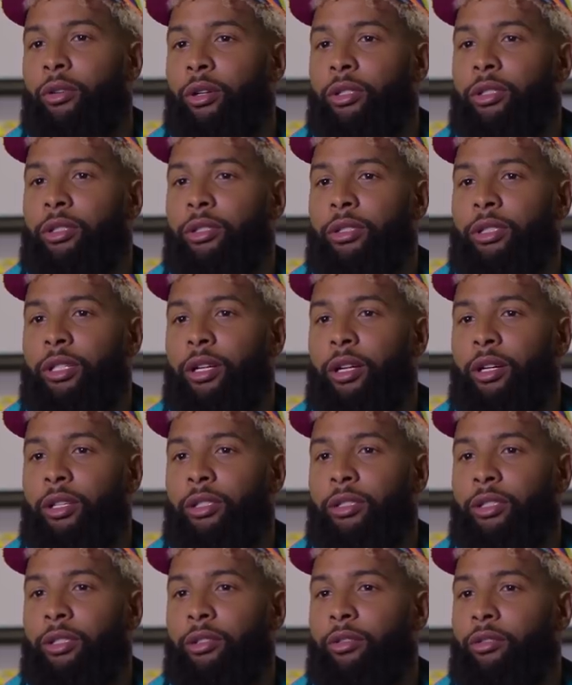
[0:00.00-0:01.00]
Dorsey's done
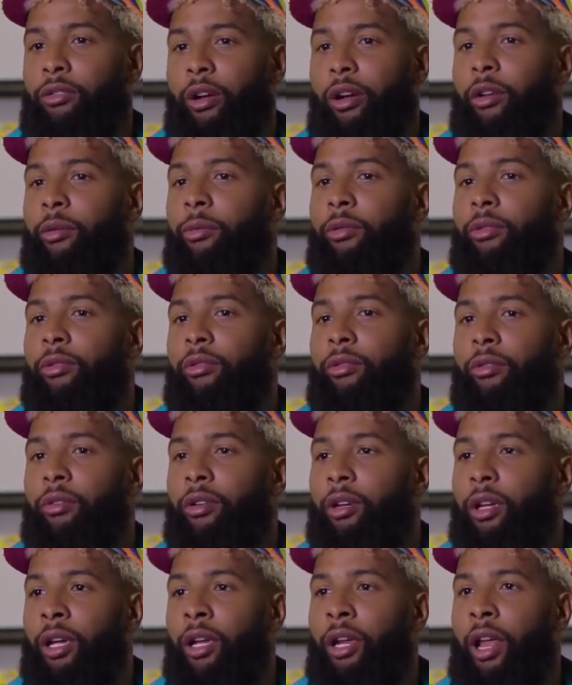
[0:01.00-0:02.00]
is incredible.
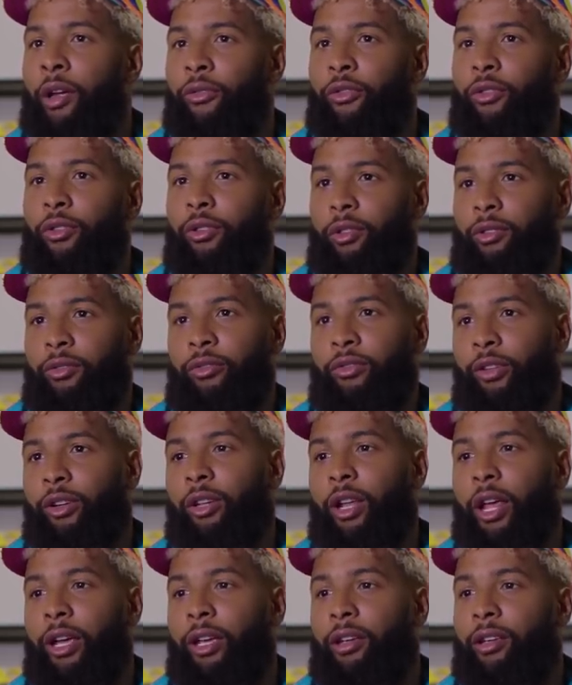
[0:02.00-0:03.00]
And I
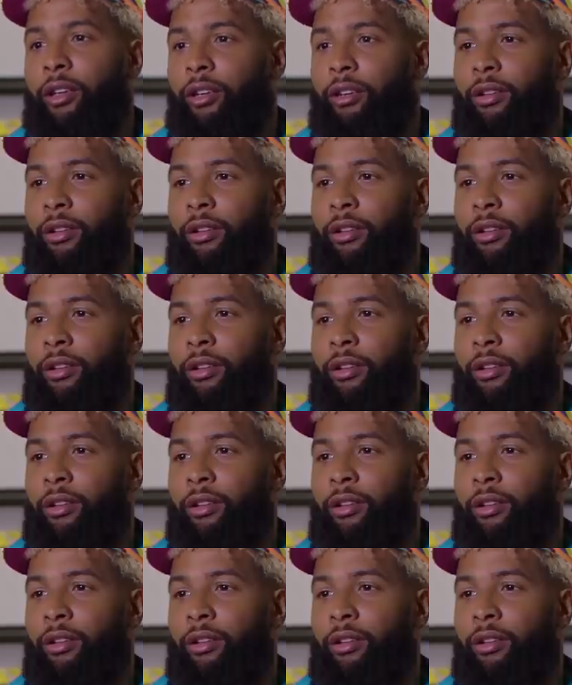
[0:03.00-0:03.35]
feel like